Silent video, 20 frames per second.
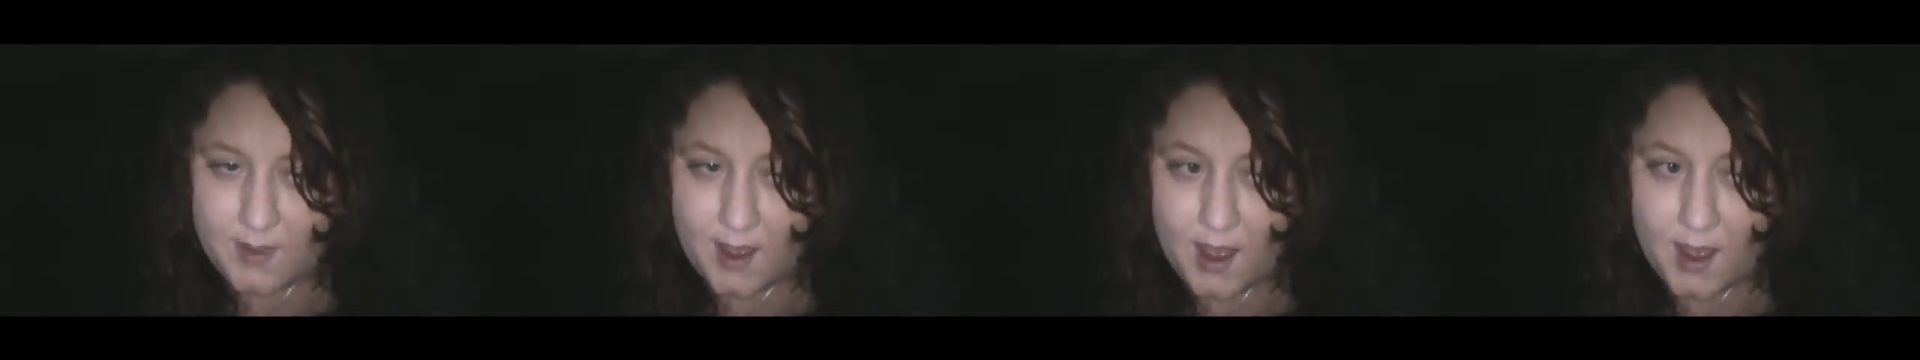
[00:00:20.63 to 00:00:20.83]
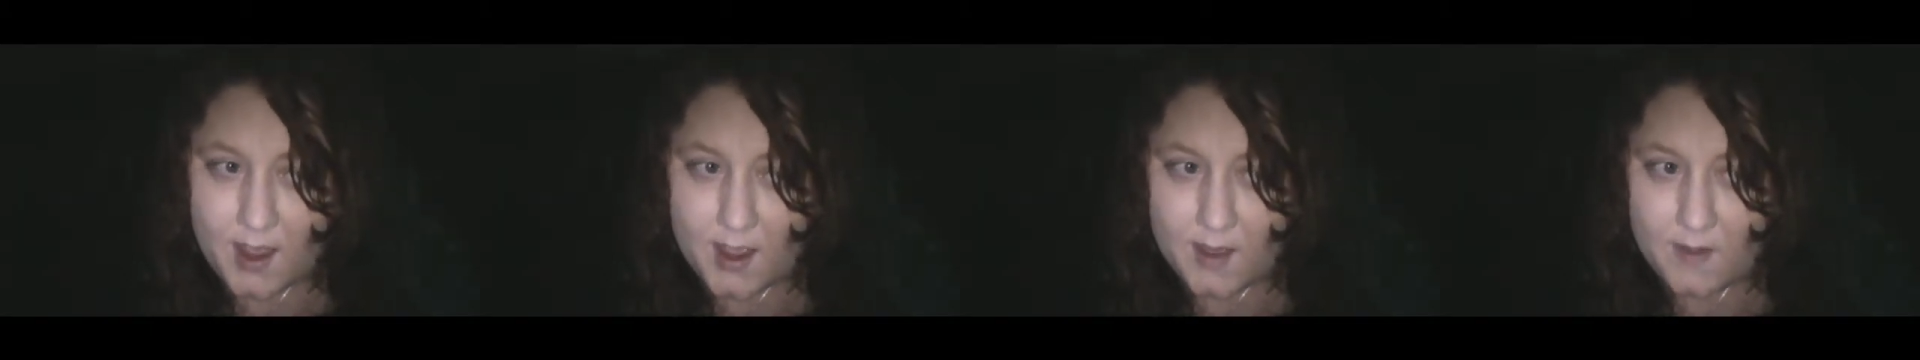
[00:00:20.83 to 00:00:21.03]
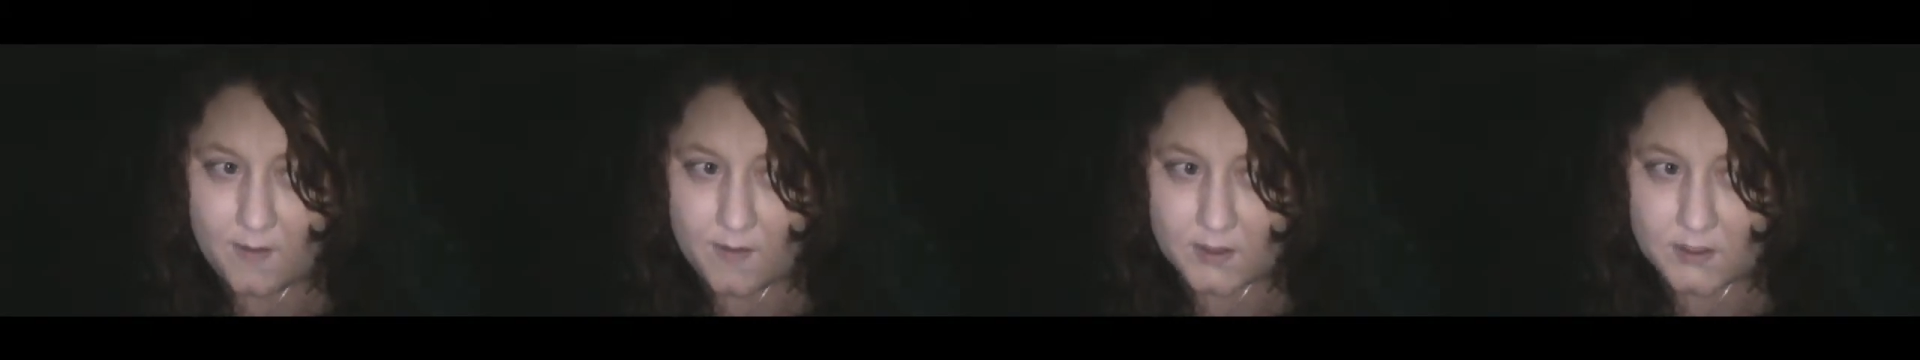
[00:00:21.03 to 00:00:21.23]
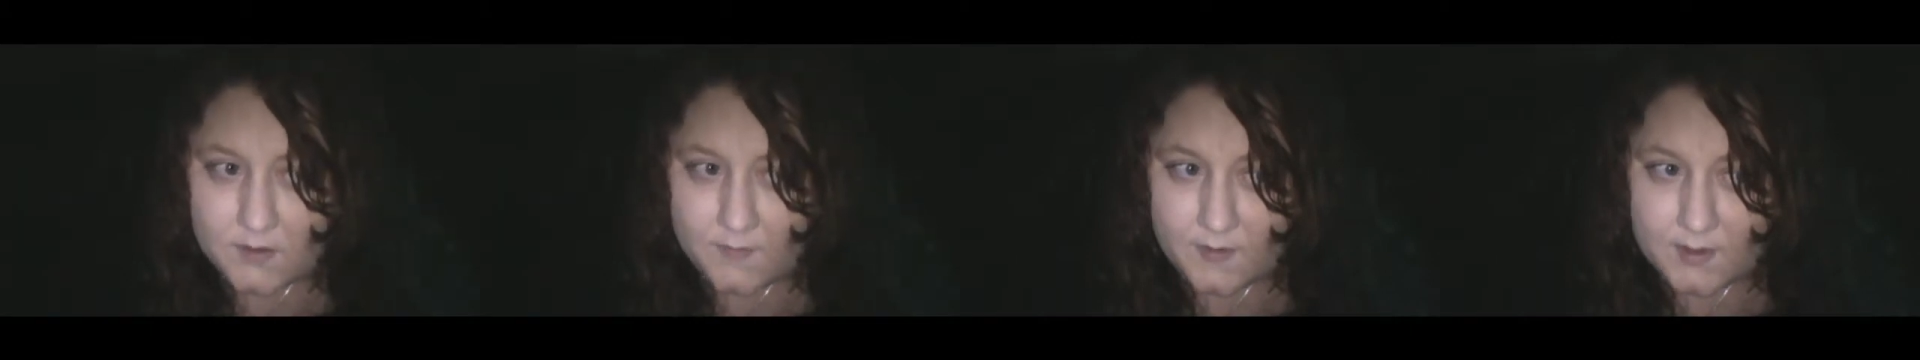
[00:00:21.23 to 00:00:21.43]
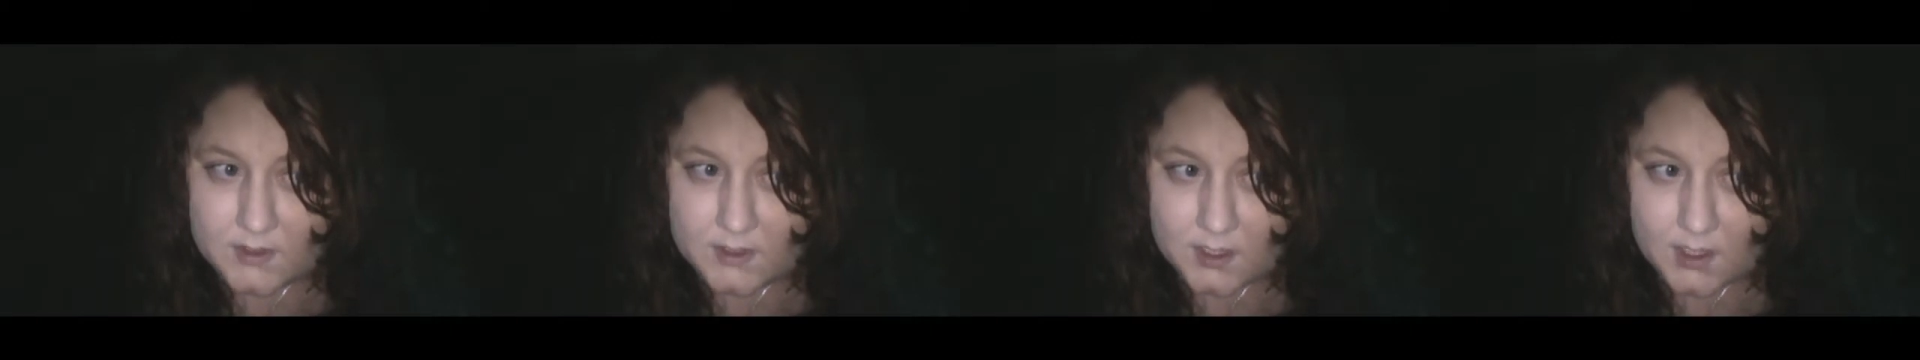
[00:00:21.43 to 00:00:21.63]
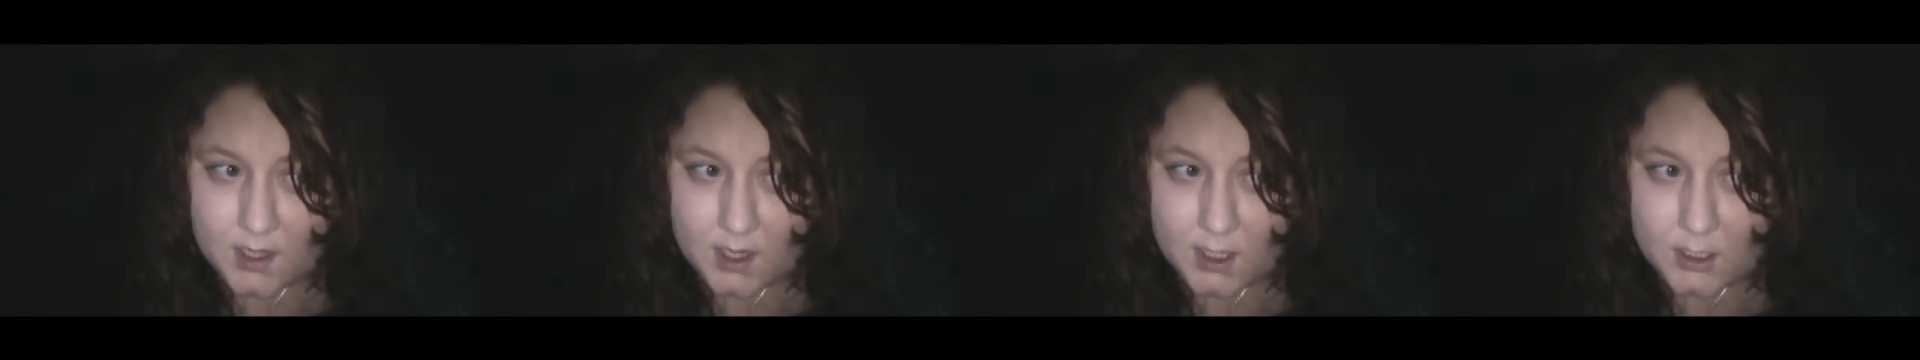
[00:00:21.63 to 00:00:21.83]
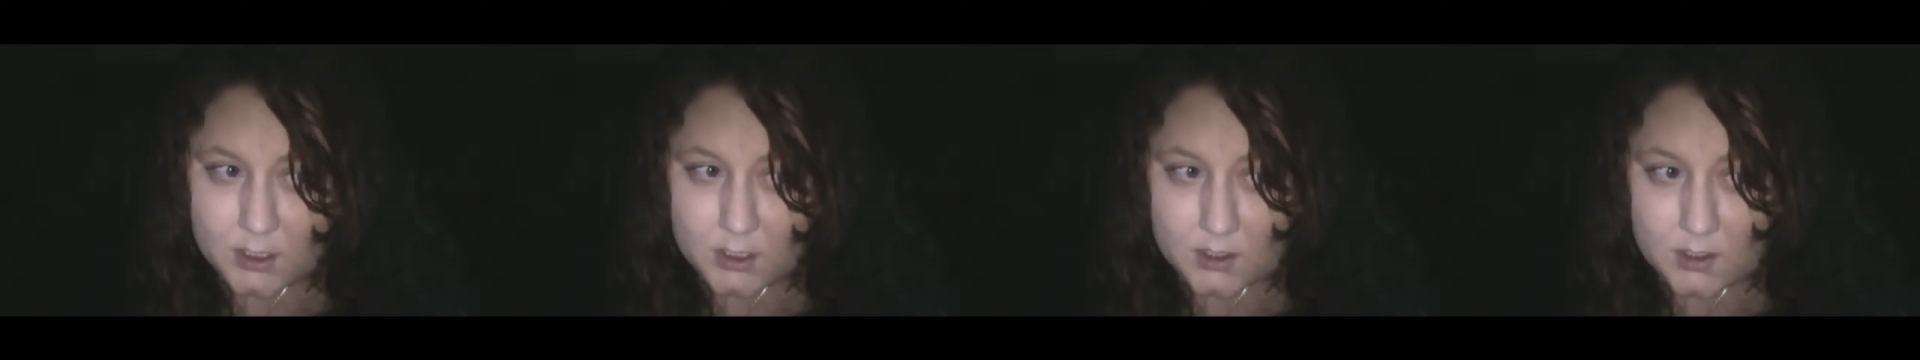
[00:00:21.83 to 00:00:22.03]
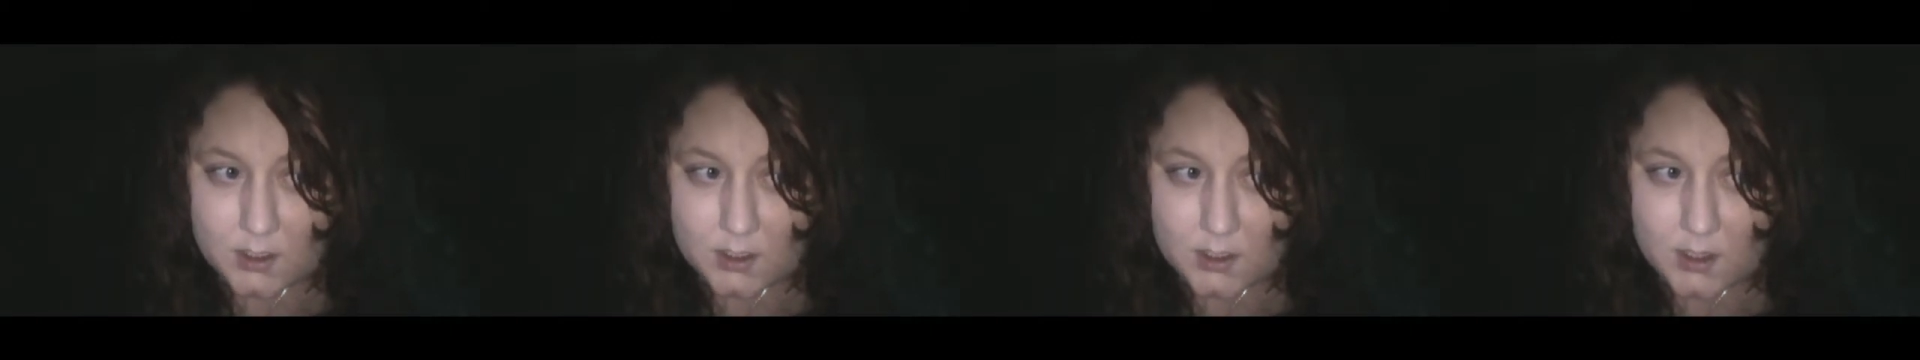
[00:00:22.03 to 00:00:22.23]
by the
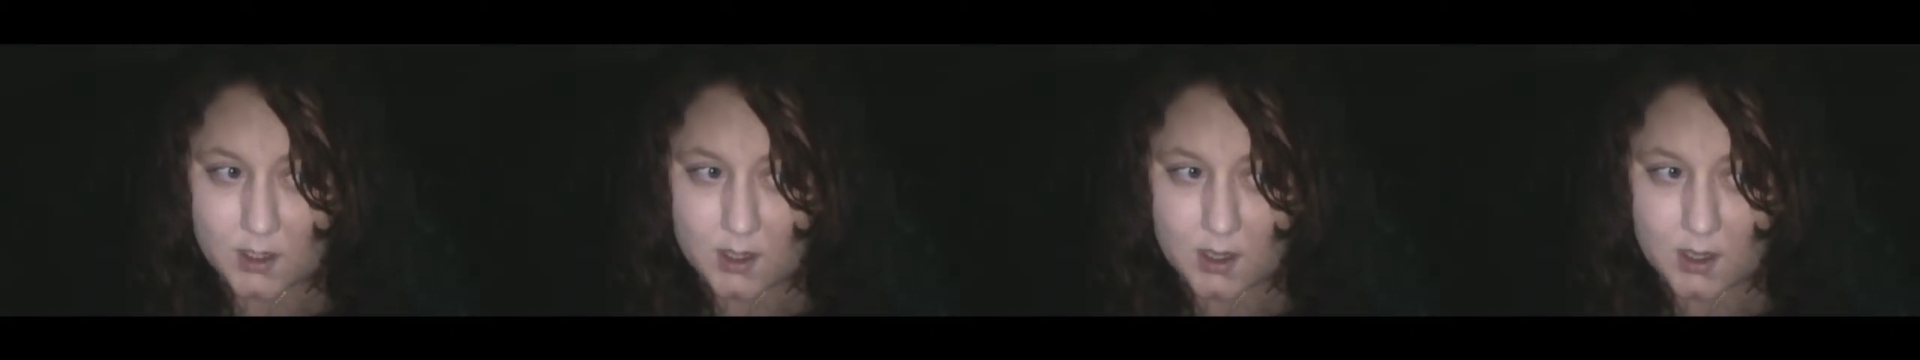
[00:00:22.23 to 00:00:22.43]
sophistication